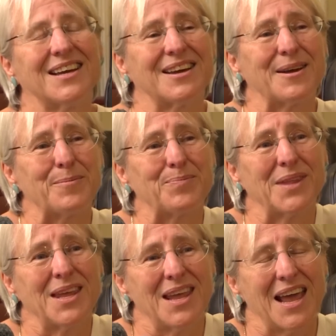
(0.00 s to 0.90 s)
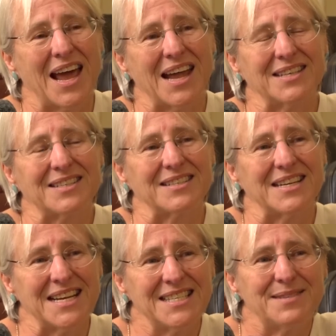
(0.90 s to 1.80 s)
and
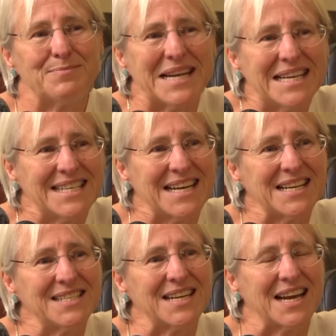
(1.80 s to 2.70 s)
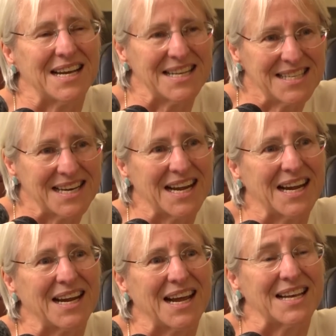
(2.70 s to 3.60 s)
these meetings and listening